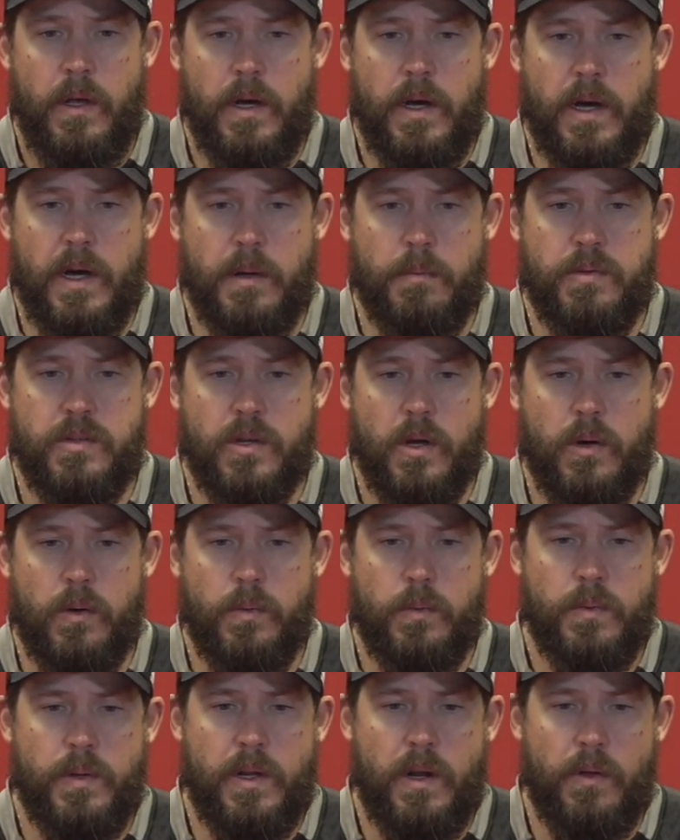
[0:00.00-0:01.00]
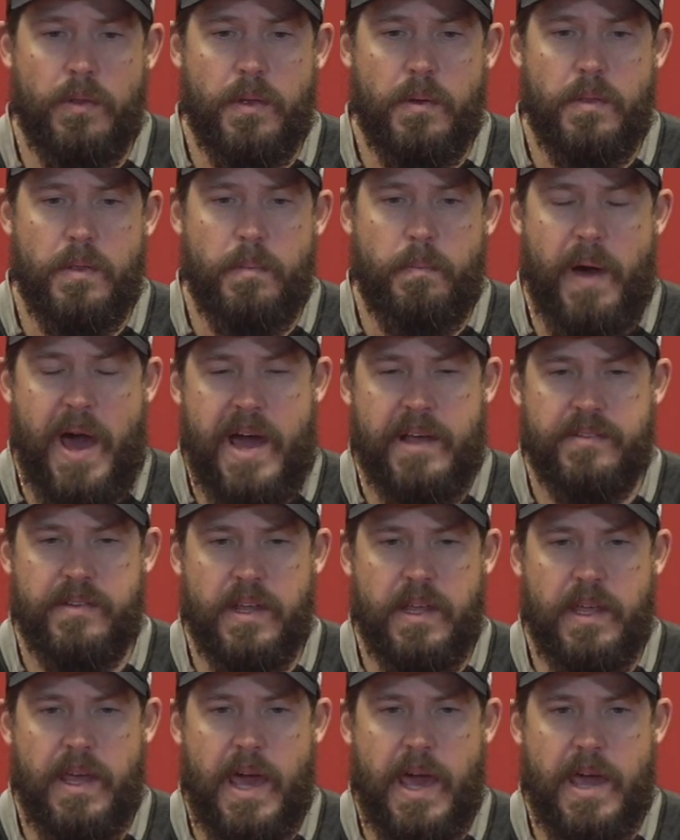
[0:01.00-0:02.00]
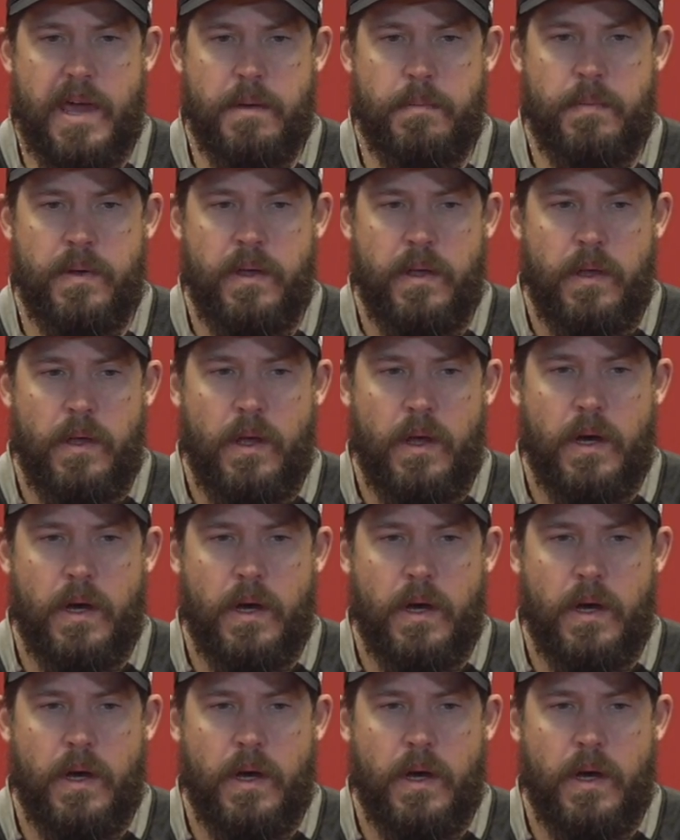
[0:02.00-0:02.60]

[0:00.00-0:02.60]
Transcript: The passing game,